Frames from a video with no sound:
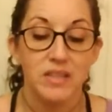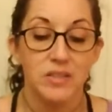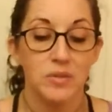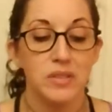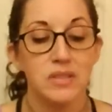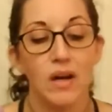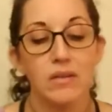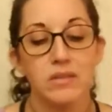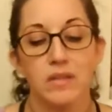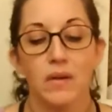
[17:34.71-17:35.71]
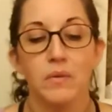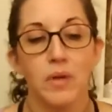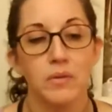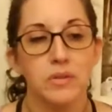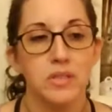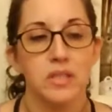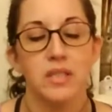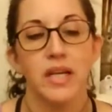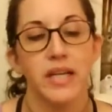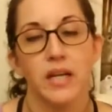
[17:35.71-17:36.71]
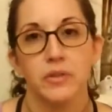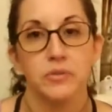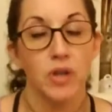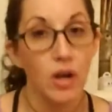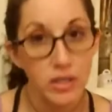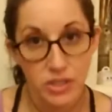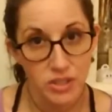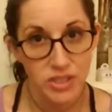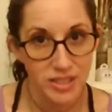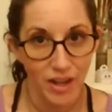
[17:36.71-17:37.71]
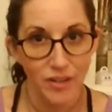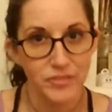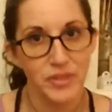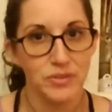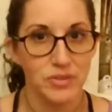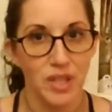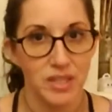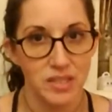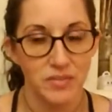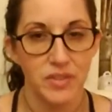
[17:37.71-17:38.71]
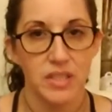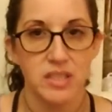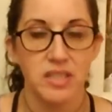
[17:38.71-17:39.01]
So this also goes to like how you talk to yourself, those kinds of things.